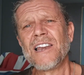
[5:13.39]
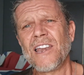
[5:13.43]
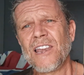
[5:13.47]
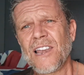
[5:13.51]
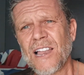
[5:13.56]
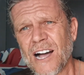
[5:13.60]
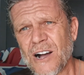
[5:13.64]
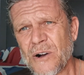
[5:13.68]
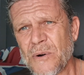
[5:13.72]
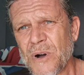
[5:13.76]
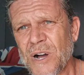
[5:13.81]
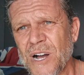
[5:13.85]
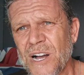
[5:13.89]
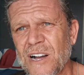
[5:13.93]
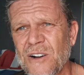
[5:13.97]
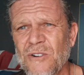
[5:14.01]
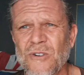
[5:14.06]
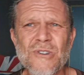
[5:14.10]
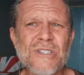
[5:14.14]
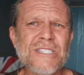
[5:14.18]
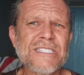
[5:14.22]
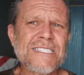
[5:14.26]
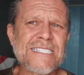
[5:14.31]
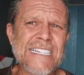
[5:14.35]
lower,
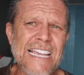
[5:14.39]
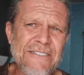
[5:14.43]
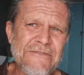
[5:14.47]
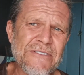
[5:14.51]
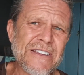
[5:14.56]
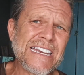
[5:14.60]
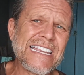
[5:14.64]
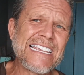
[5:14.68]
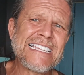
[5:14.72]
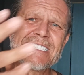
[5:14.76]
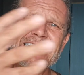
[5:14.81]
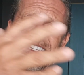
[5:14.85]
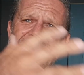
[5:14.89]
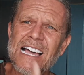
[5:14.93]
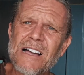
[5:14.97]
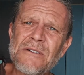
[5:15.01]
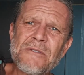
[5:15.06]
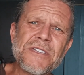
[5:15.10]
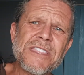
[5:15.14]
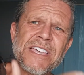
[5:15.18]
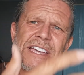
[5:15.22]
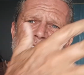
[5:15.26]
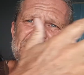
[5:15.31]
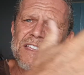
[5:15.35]
or 7 is
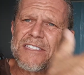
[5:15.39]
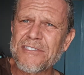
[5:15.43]
lower than a